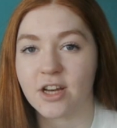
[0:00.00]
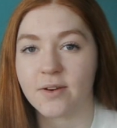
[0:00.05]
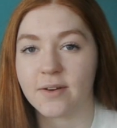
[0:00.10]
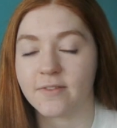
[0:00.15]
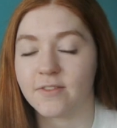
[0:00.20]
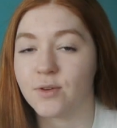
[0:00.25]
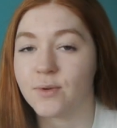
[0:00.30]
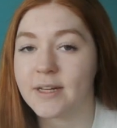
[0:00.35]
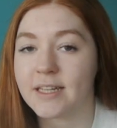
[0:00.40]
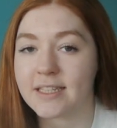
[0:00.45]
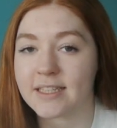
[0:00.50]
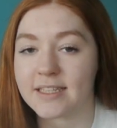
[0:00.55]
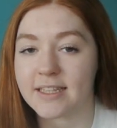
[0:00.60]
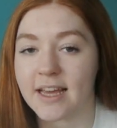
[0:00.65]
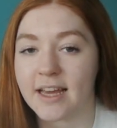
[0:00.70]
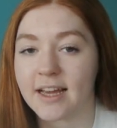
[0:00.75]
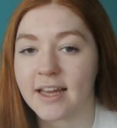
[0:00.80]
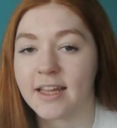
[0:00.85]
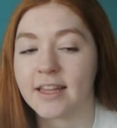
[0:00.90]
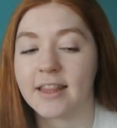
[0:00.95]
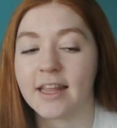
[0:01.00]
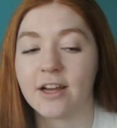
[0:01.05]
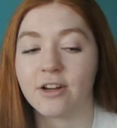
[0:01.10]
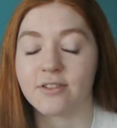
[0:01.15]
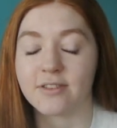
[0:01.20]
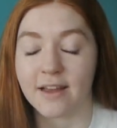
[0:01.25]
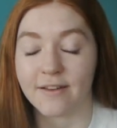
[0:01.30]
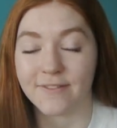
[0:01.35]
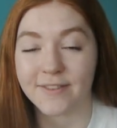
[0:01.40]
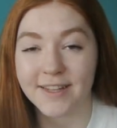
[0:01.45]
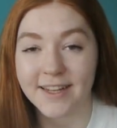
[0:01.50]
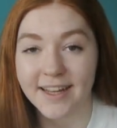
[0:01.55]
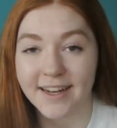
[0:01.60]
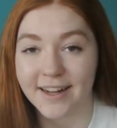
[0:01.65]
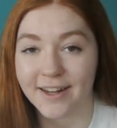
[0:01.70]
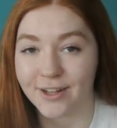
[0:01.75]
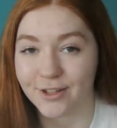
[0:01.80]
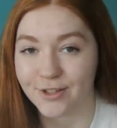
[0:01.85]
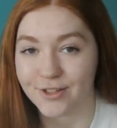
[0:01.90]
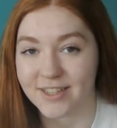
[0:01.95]
if you get sick, they are definitely going
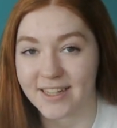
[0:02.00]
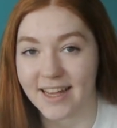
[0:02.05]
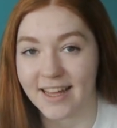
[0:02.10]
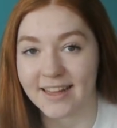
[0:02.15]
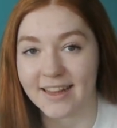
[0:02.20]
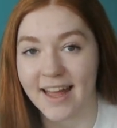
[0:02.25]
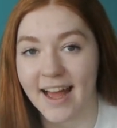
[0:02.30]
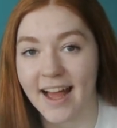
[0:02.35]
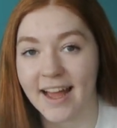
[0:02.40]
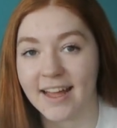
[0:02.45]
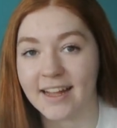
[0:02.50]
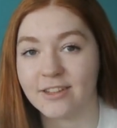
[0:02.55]
to understand that,